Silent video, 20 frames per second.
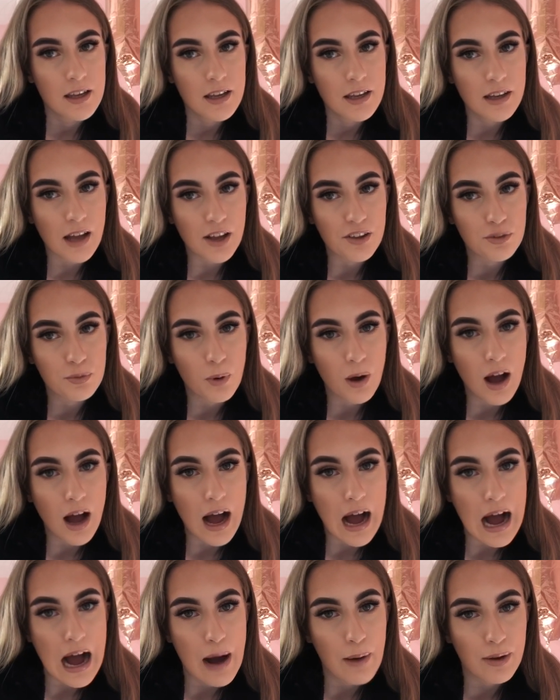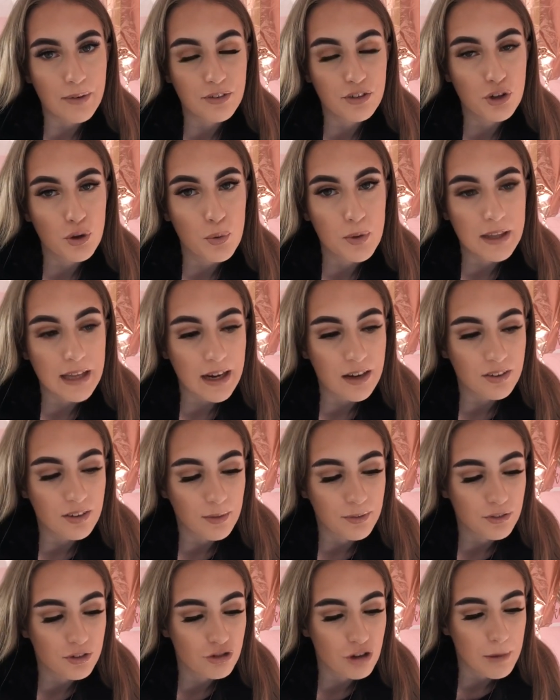that's what I'll have to do next. I
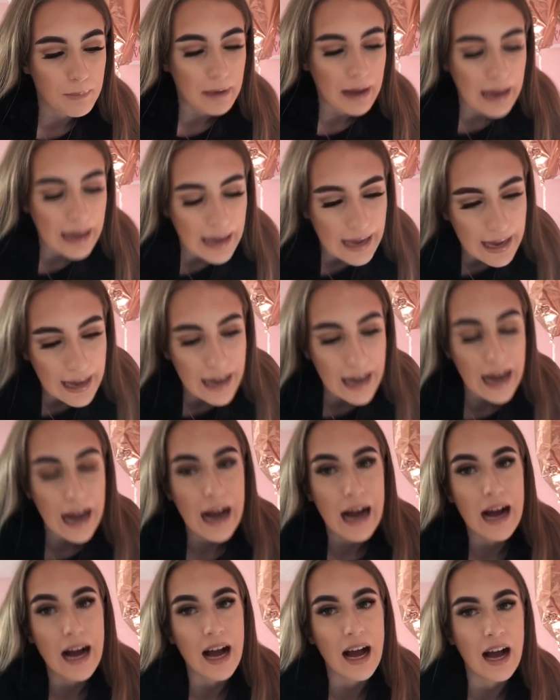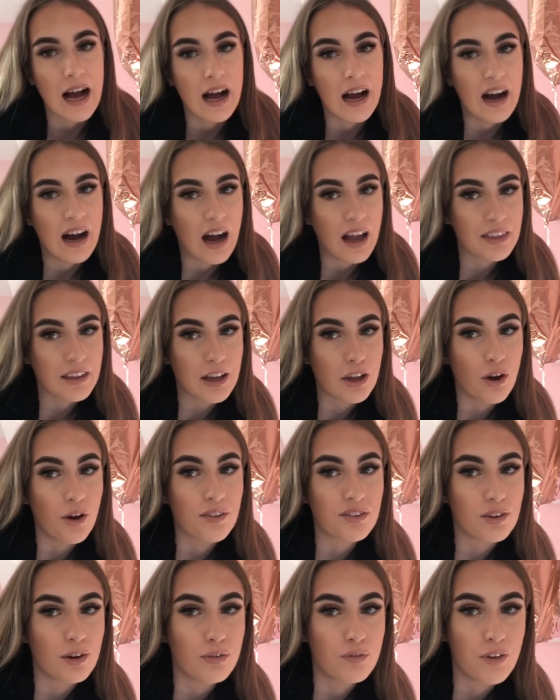have to straighten my hair and then
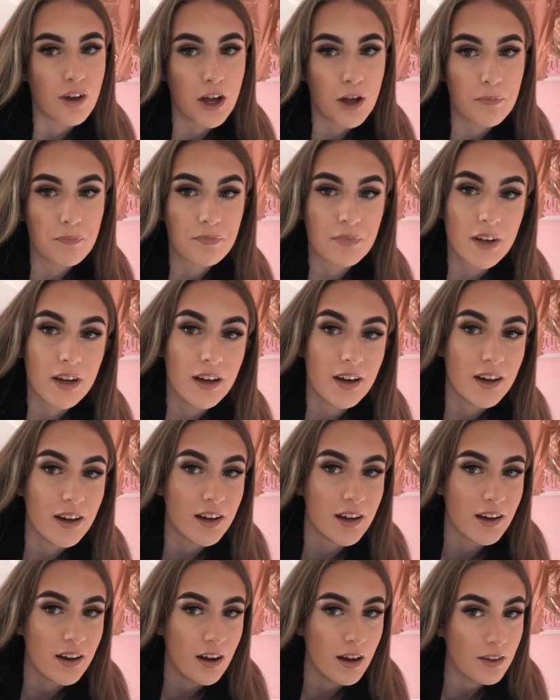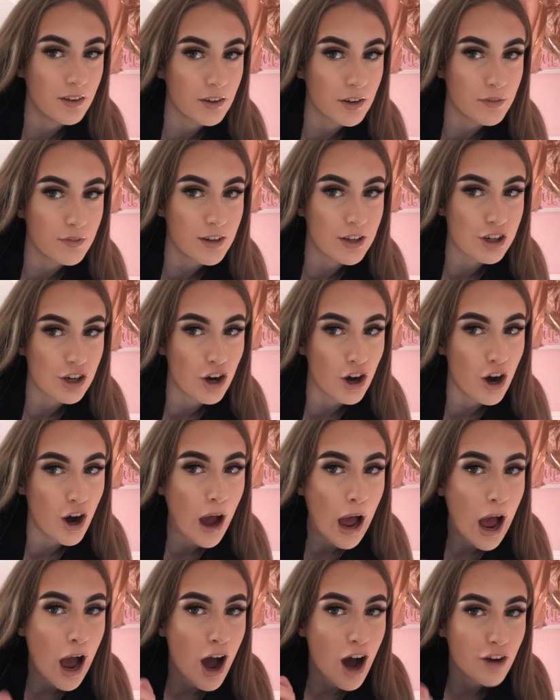also film another video
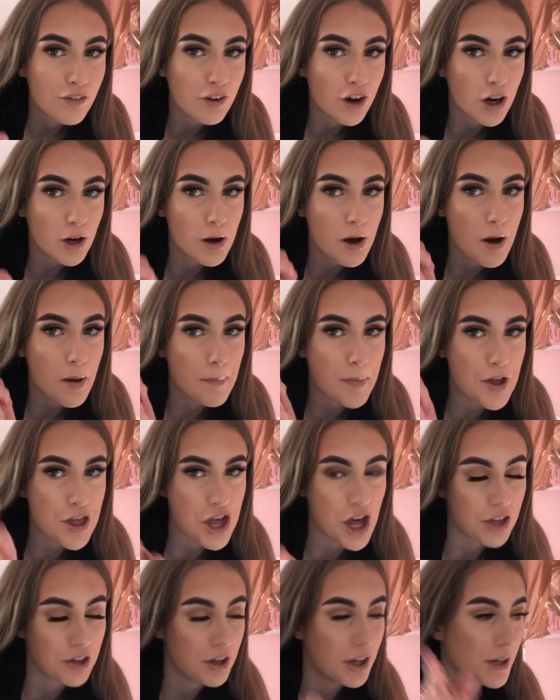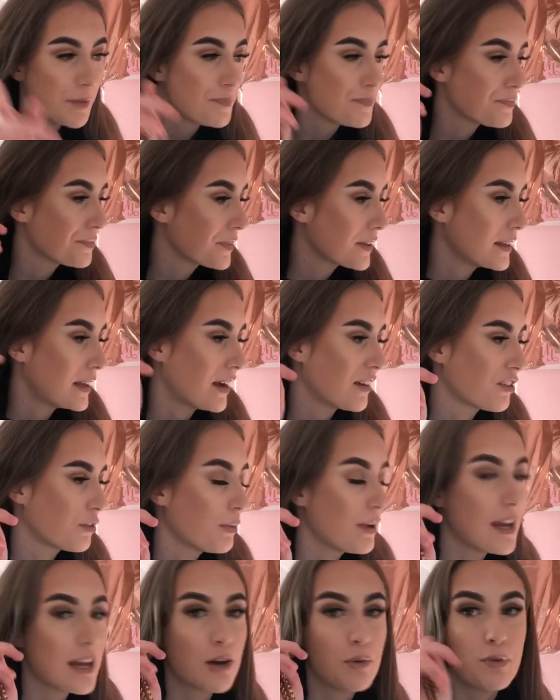for my channel next
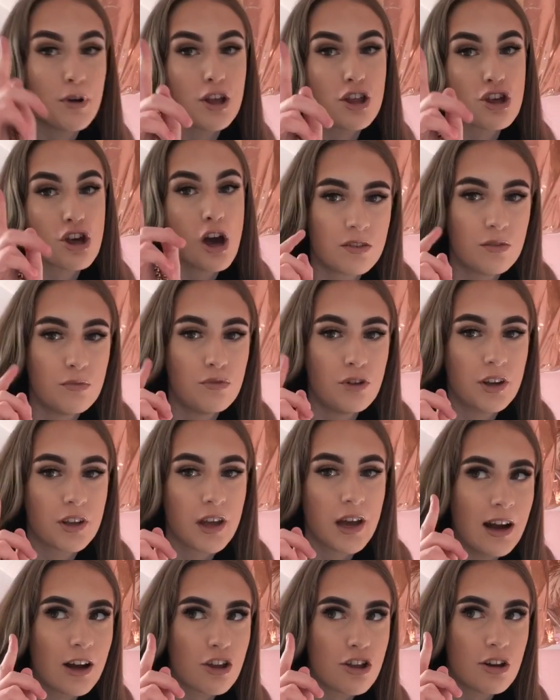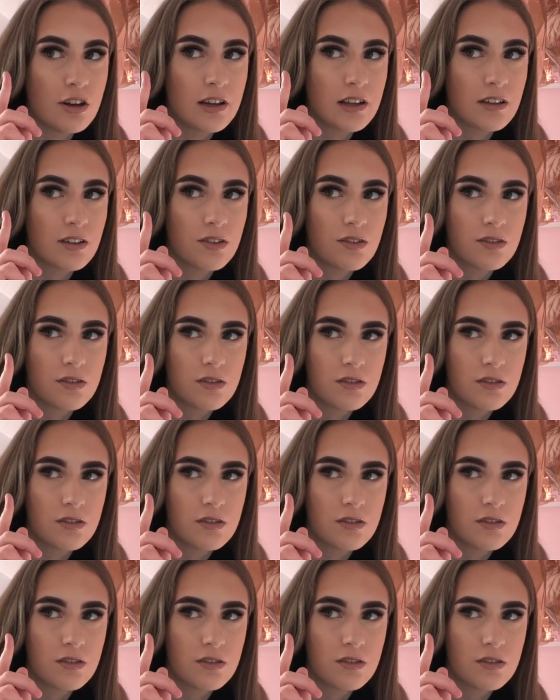week which someone actually